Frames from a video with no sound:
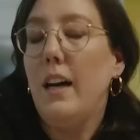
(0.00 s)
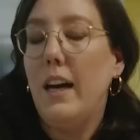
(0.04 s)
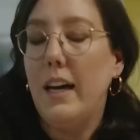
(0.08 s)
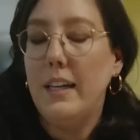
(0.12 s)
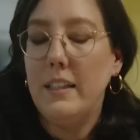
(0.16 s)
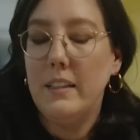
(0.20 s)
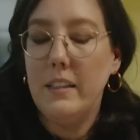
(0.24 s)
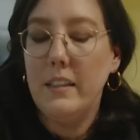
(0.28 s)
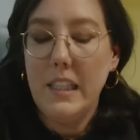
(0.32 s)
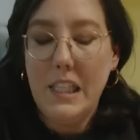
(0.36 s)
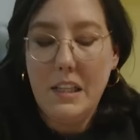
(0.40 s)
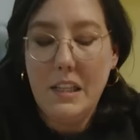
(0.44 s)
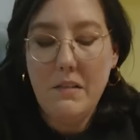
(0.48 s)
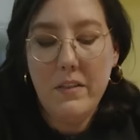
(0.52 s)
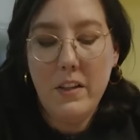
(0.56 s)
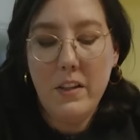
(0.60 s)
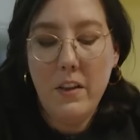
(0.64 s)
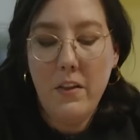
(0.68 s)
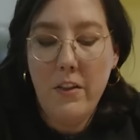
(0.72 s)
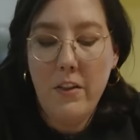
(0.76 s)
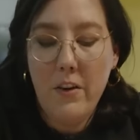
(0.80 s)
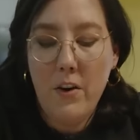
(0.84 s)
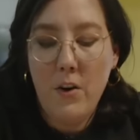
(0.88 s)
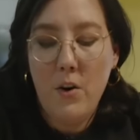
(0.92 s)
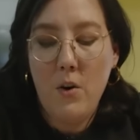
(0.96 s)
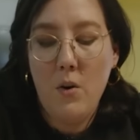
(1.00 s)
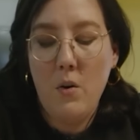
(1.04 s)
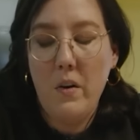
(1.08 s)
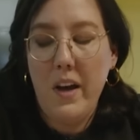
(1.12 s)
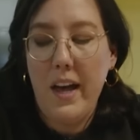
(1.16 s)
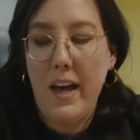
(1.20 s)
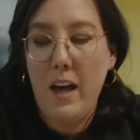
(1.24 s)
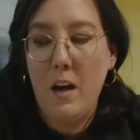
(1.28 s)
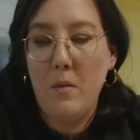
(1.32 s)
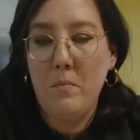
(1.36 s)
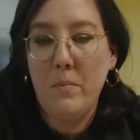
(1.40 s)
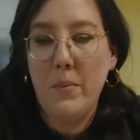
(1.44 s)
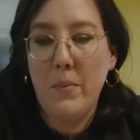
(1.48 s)
And even though
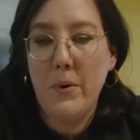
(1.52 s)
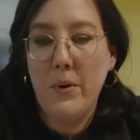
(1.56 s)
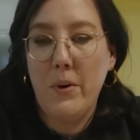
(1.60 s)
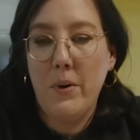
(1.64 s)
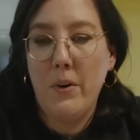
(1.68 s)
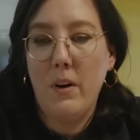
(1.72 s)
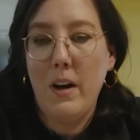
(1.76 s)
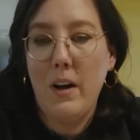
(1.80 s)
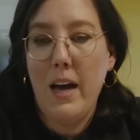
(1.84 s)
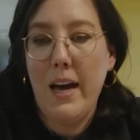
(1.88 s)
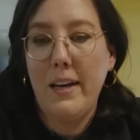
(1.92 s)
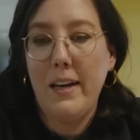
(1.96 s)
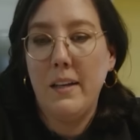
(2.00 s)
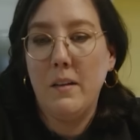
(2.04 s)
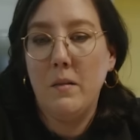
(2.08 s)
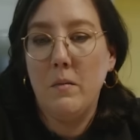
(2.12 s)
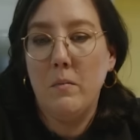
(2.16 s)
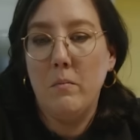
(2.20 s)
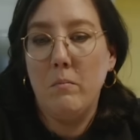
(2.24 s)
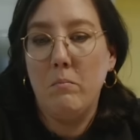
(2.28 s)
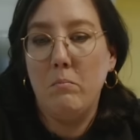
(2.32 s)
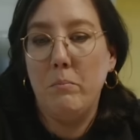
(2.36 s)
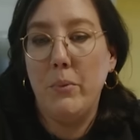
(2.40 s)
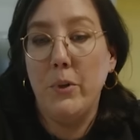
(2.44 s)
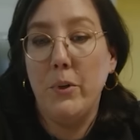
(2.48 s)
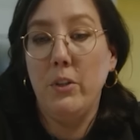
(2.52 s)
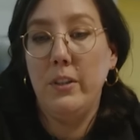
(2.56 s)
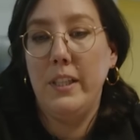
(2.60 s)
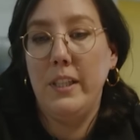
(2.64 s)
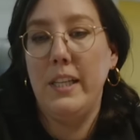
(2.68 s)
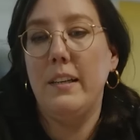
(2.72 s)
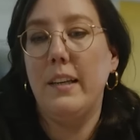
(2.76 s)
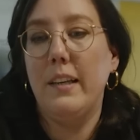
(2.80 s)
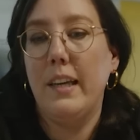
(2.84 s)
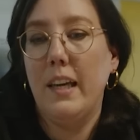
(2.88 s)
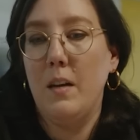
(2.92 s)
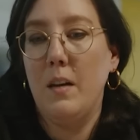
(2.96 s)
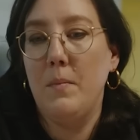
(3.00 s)
Amber had
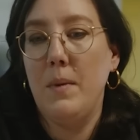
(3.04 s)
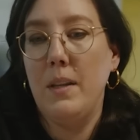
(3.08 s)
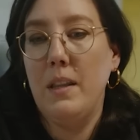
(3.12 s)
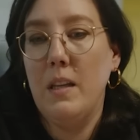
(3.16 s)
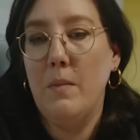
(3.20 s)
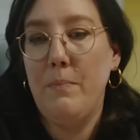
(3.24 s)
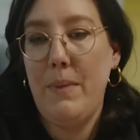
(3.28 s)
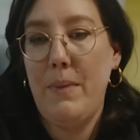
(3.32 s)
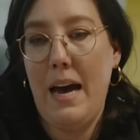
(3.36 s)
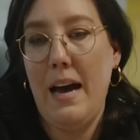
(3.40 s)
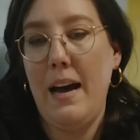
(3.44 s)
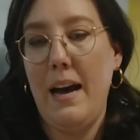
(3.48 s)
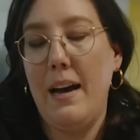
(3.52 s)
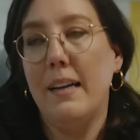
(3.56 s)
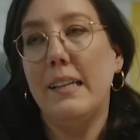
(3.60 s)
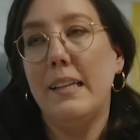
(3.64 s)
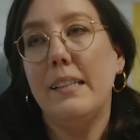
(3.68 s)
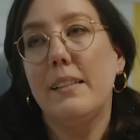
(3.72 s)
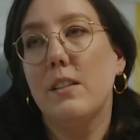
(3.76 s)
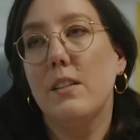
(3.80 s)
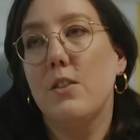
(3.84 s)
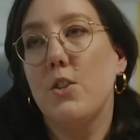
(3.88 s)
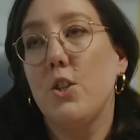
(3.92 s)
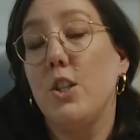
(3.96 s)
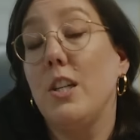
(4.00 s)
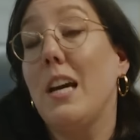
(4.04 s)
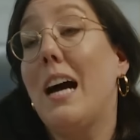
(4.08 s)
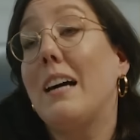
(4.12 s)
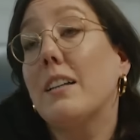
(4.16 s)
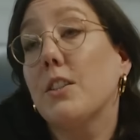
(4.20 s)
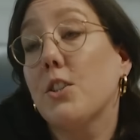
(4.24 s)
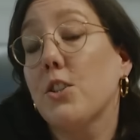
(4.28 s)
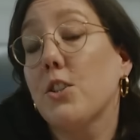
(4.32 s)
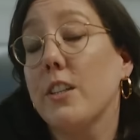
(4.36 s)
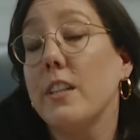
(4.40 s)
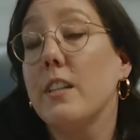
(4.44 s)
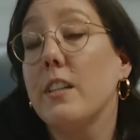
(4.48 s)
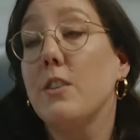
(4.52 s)
bullied Kim in the past, she
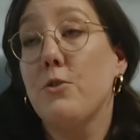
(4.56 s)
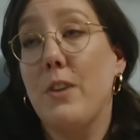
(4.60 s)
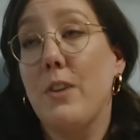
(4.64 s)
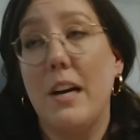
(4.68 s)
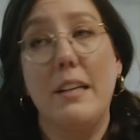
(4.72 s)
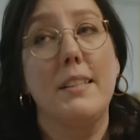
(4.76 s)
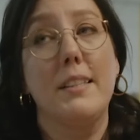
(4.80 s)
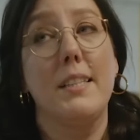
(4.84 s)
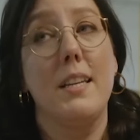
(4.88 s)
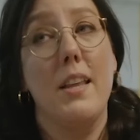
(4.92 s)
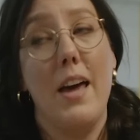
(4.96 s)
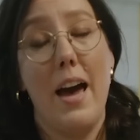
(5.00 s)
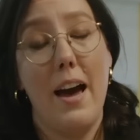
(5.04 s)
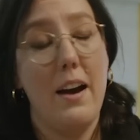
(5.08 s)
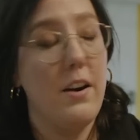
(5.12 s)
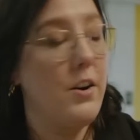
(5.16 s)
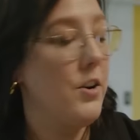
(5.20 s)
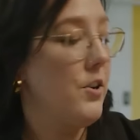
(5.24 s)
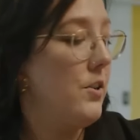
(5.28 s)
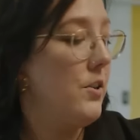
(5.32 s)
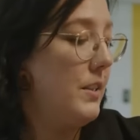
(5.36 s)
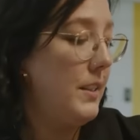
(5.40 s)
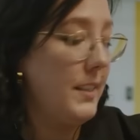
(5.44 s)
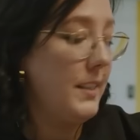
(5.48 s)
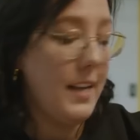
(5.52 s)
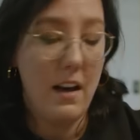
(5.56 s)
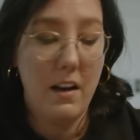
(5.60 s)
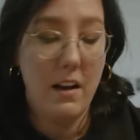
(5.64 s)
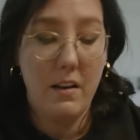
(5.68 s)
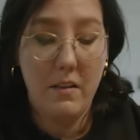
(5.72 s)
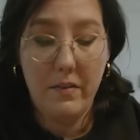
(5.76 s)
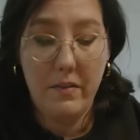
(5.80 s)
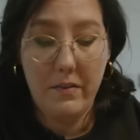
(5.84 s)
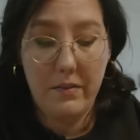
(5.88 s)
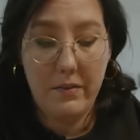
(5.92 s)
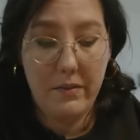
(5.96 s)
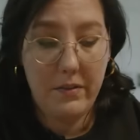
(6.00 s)
actually addressed that herself.